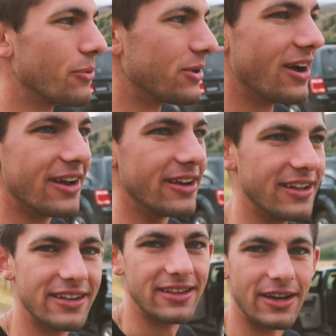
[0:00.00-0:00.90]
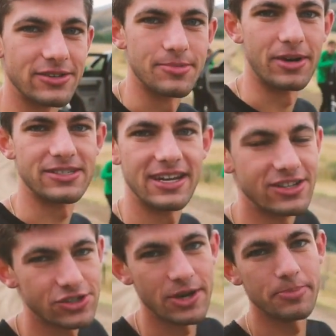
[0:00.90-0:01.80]
We're done. That was the
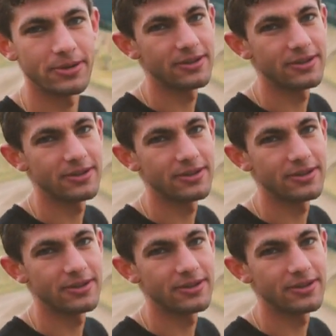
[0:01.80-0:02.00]
Montana trip.